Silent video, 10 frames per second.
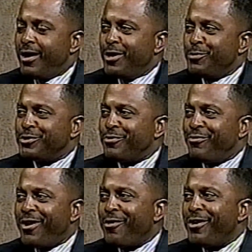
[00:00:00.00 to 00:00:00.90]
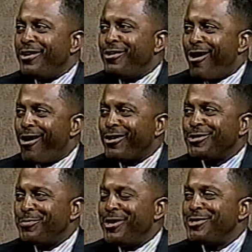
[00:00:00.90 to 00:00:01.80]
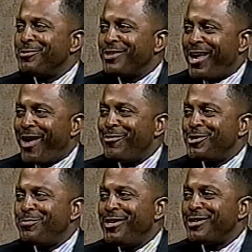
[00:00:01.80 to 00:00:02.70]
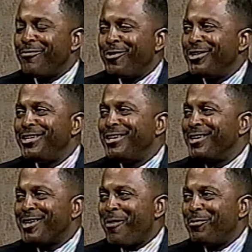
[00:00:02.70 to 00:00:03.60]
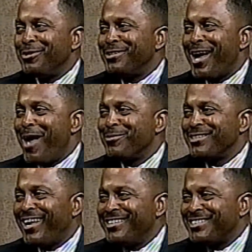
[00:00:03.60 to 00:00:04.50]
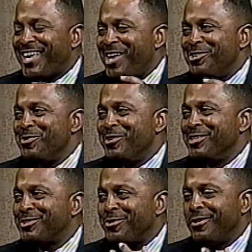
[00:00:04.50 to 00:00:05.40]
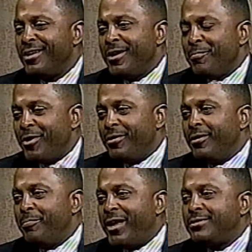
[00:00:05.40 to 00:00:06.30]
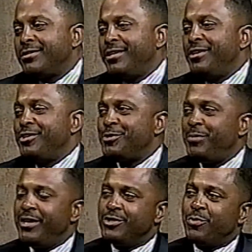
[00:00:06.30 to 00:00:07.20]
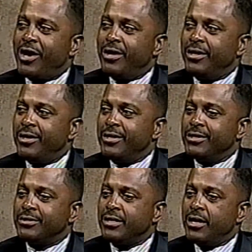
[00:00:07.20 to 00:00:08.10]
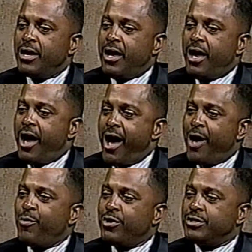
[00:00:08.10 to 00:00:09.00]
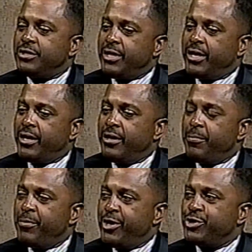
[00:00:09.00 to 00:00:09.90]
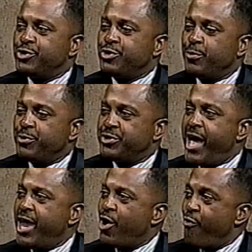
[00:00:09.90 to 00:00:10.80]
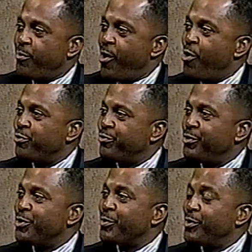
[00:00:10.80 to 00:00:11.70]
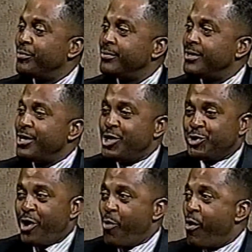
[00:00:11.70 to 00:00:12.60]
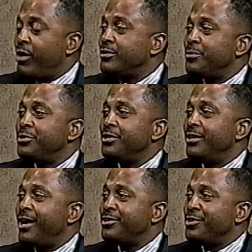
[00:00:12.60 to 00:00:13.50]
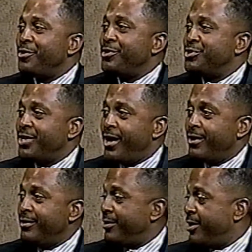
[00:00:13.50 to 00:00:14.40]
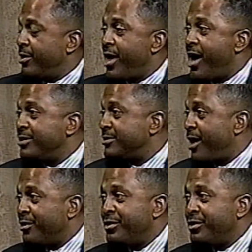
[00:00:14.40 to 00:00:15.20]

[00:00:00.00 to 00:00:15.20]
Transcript: And it was a very dark speech. It was a heavy speech. I've only did it a couple of times, and I just can't do it. It's so, but basically in this speech, what I did is, I was the minister presiding over my own funeral. So I walked up to the lectern and said, you know, here lies our